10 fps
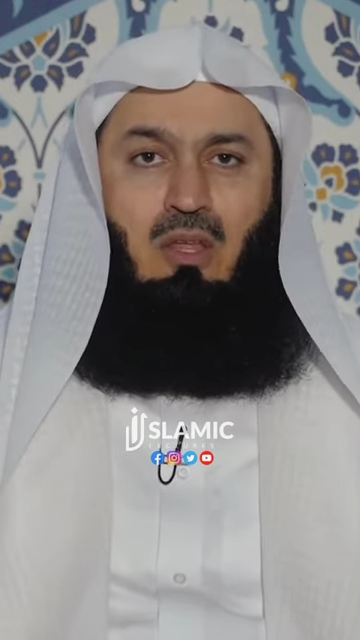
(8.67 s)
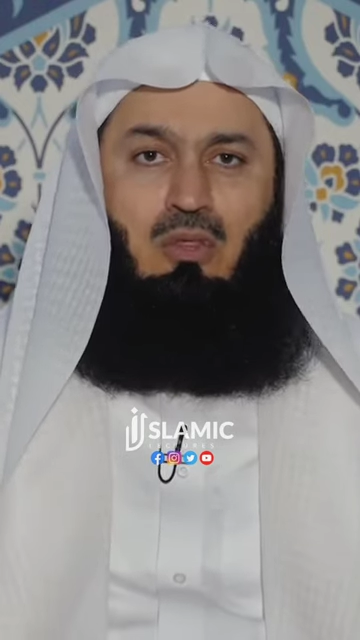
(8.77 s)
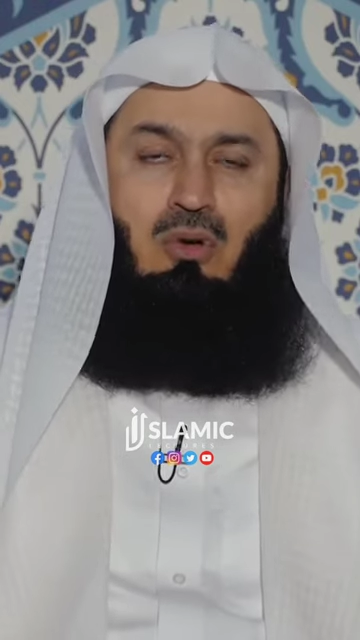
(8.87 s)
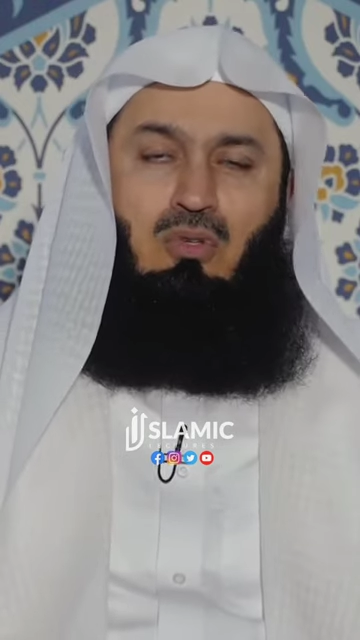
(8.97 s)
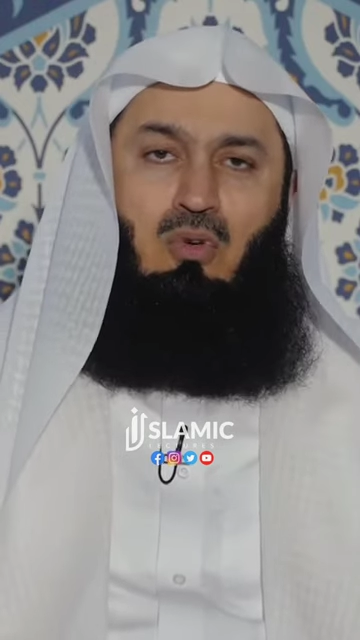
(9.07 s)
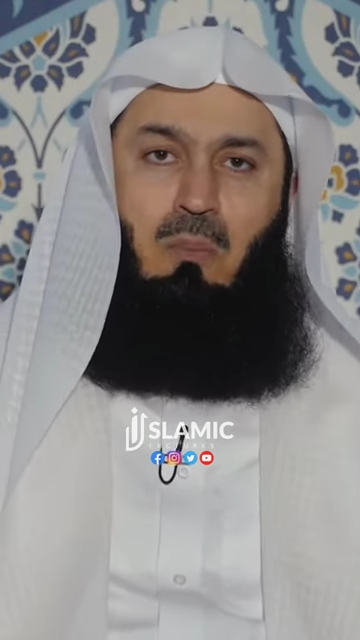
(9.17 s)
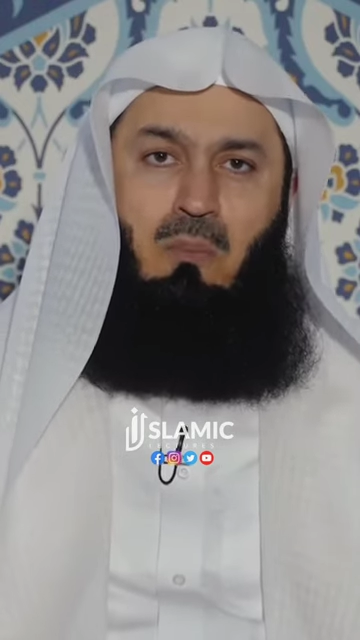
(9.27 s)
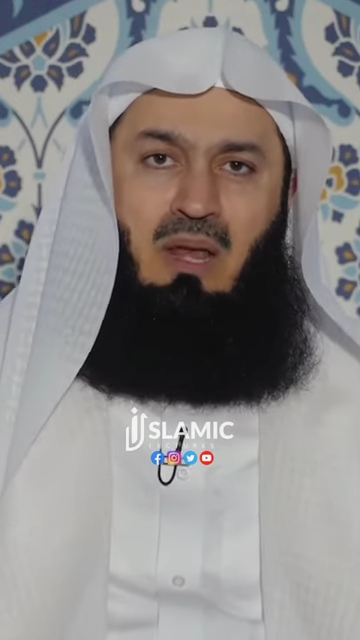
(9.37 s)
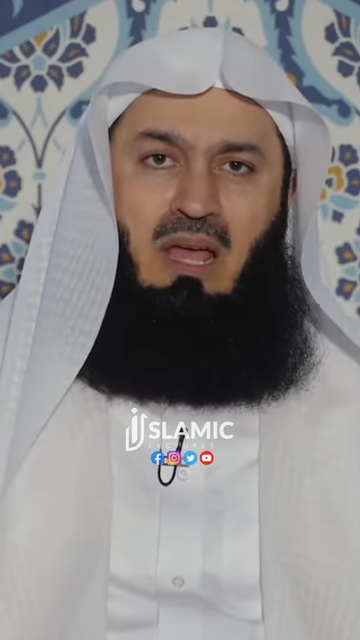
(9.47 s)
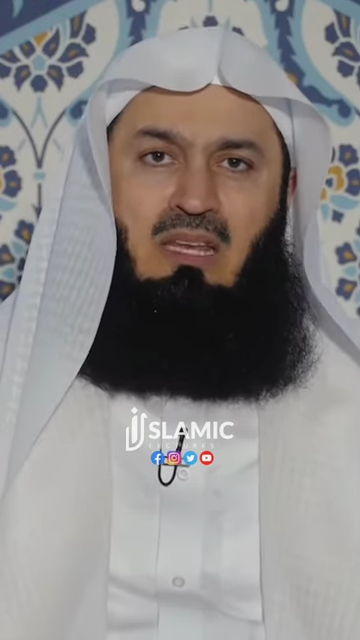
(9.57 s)
Those who
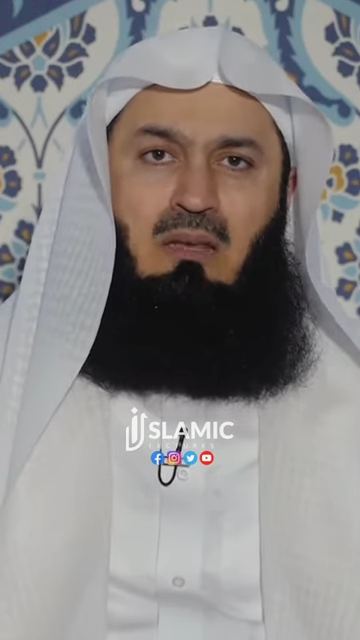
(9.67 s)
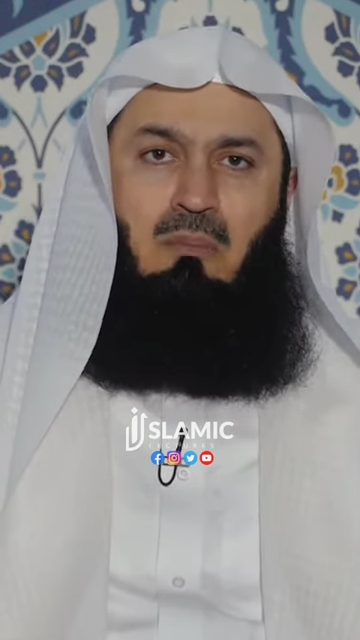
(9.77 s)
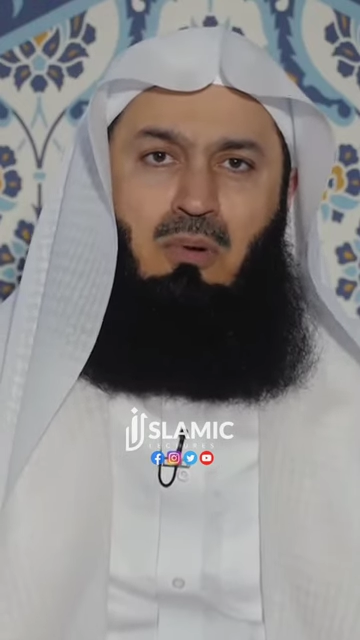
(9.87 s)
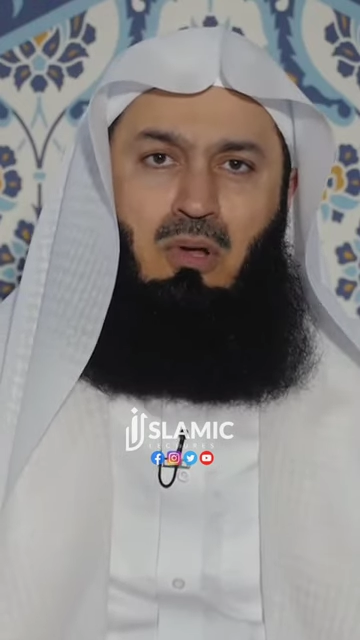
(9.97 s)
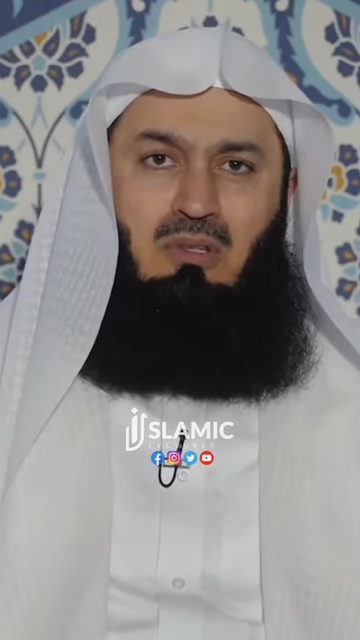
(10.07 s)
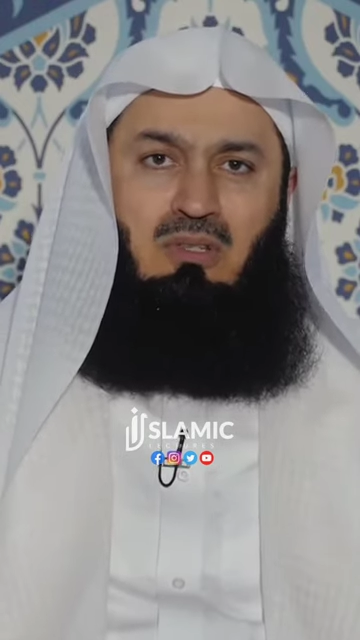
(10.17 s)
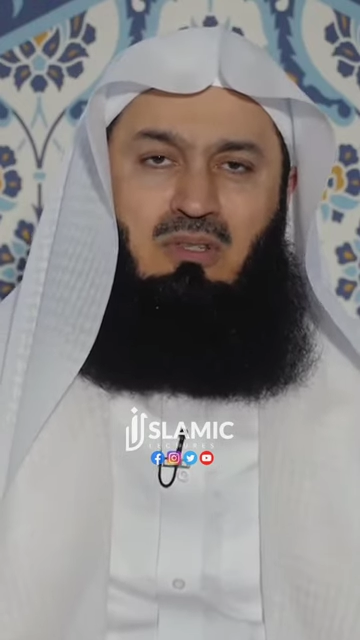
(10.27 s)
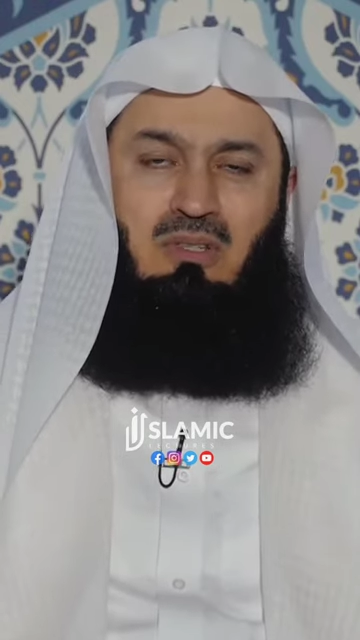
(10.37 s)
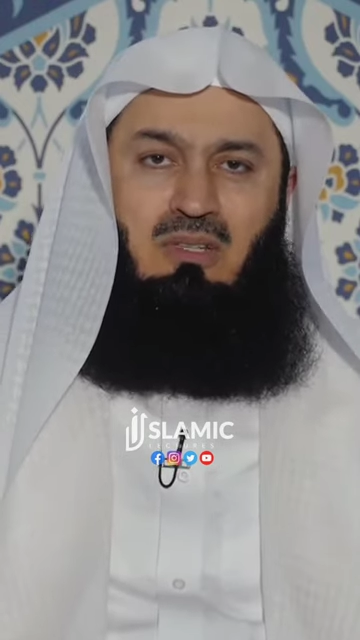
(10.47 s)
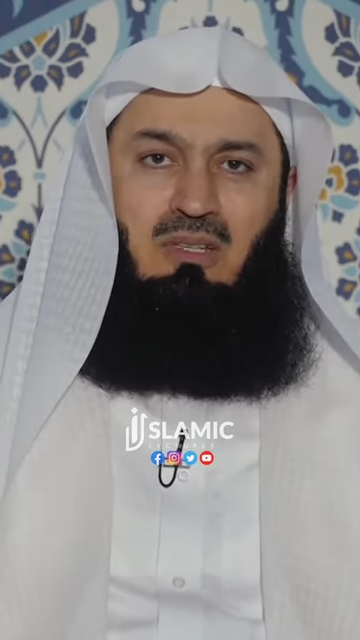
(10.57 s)
plan and
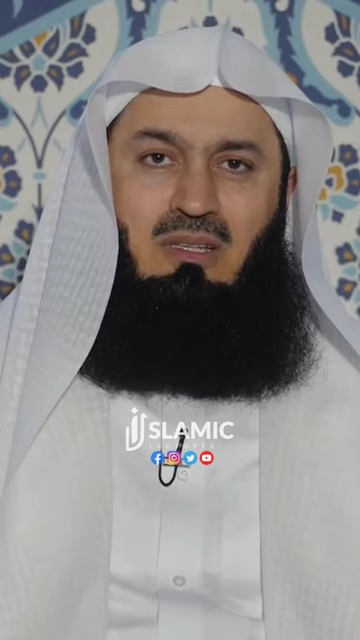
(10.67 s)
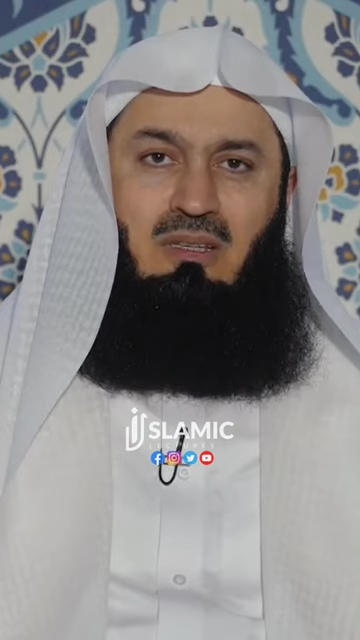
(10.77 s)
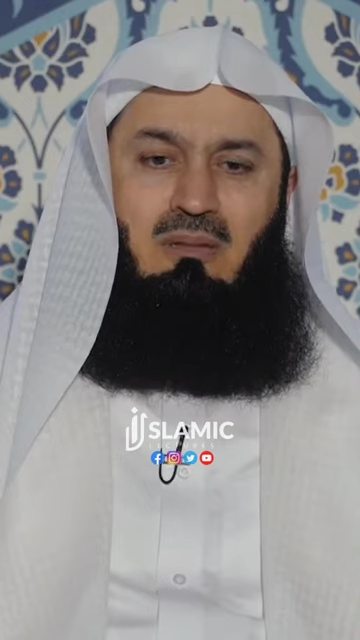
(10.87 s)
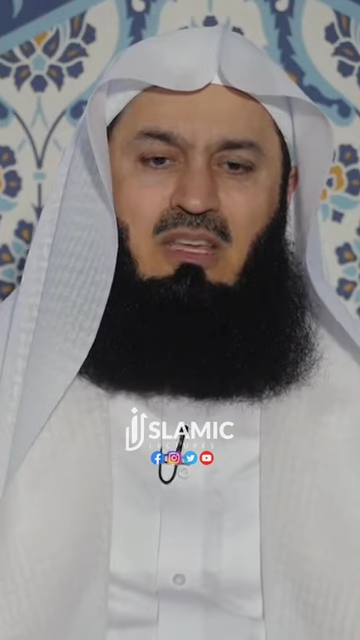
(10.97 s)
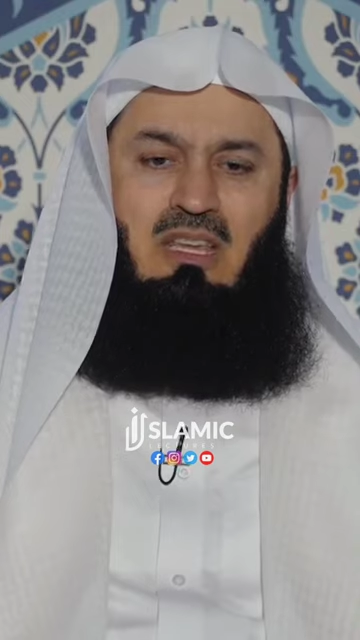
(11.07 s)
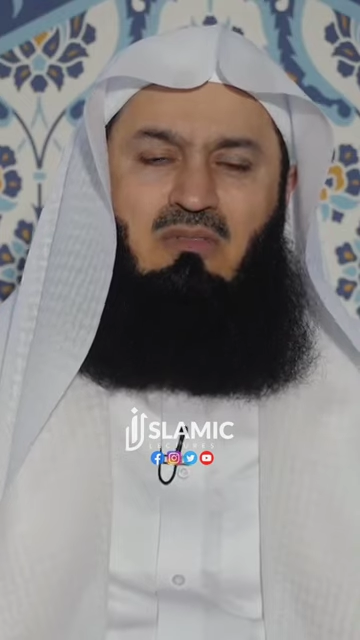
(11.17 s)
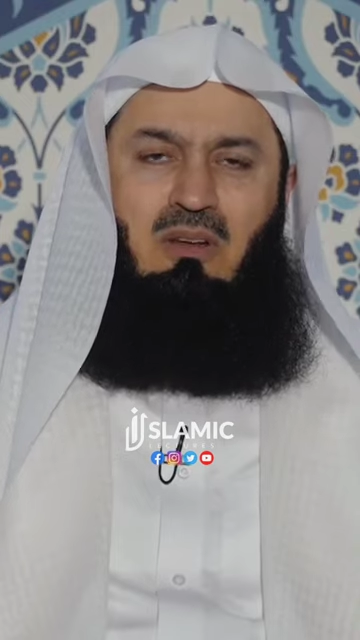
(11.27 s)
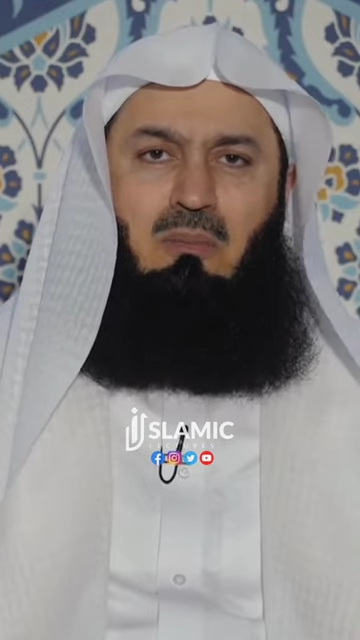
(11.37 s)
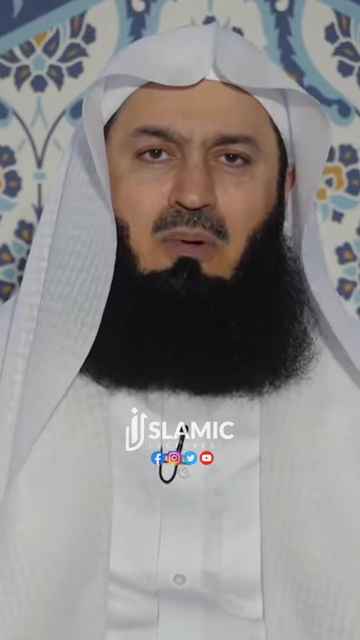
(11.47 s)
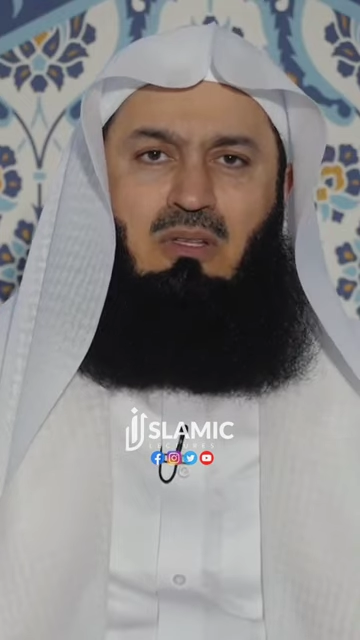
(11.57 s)
plot
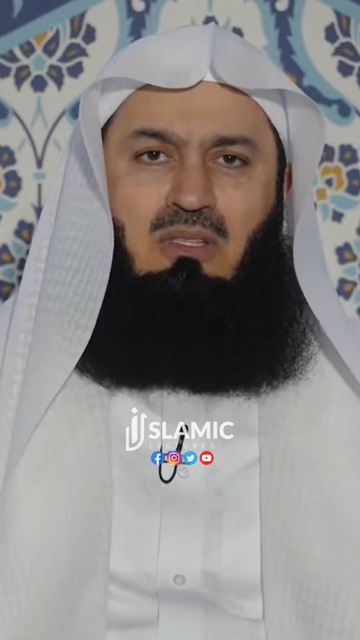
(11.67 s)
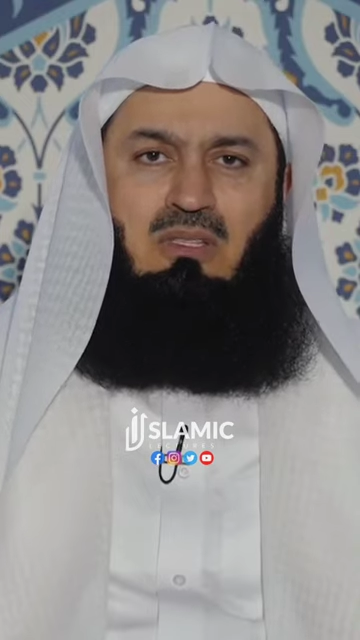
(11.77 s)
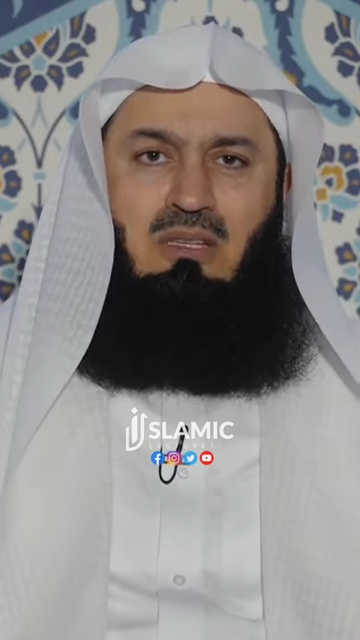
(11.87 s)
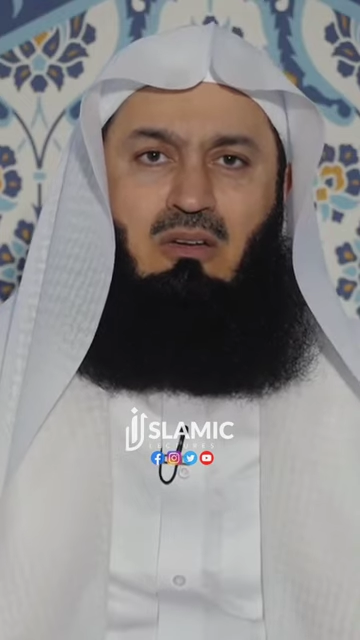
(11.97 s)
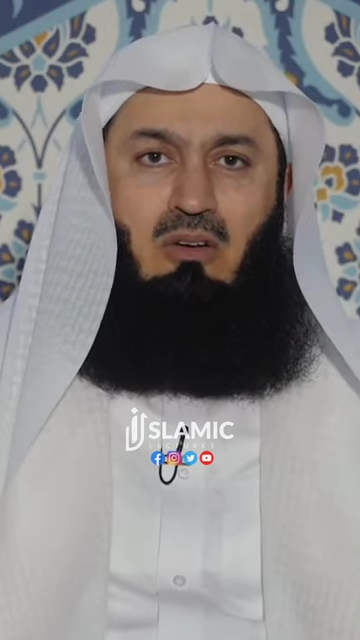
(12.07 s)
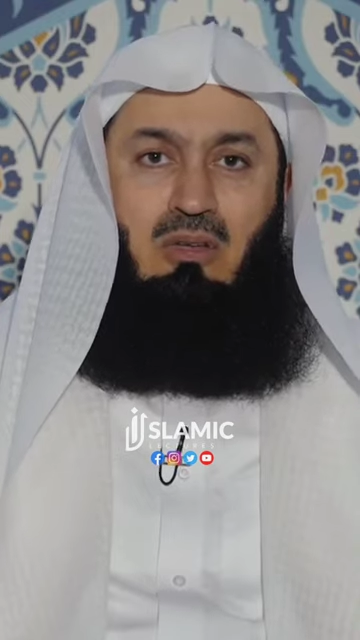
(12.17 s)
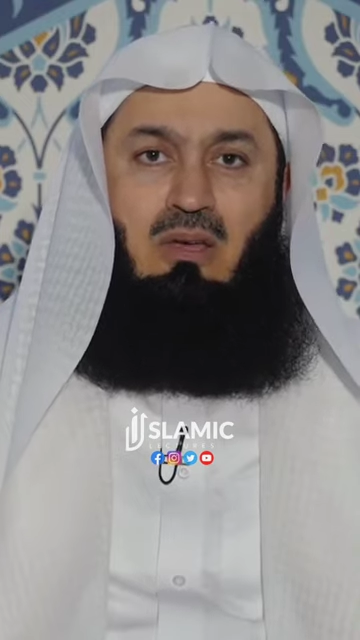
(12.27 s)
evil plots on